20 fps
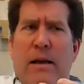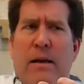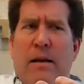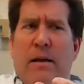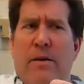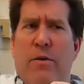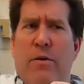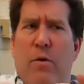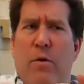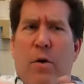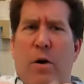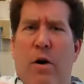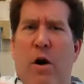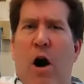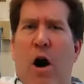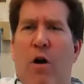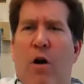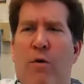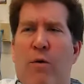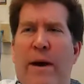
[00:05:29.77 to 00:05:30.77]
we're
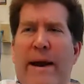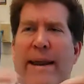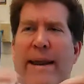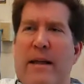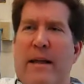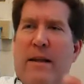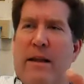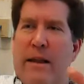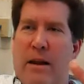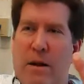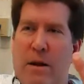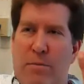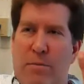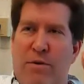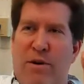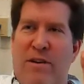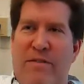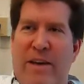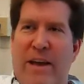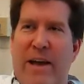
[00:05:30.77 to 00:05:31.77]
already a little
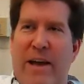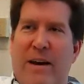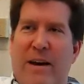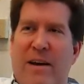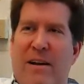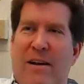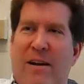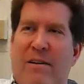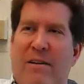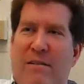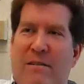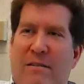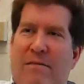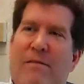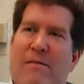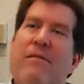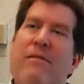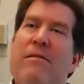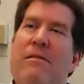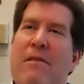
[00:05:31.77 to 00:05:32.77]
abbreviated in
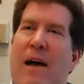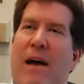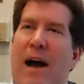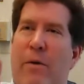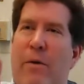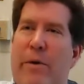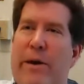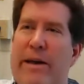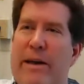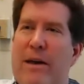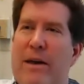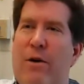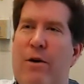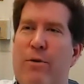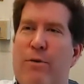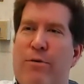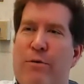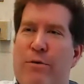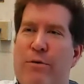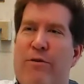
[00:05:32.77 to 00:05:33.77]
how we can
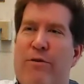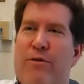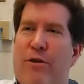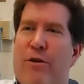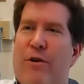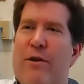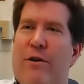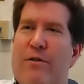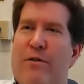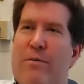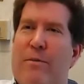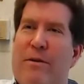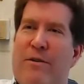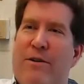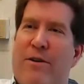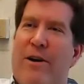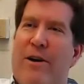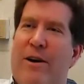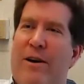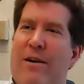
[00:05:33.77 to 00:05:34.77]
go through the circuits
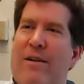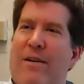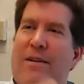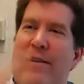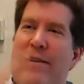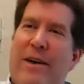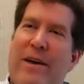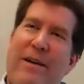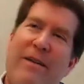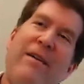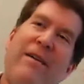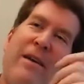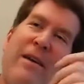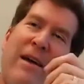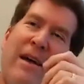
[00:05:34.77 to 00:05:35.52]
material, and then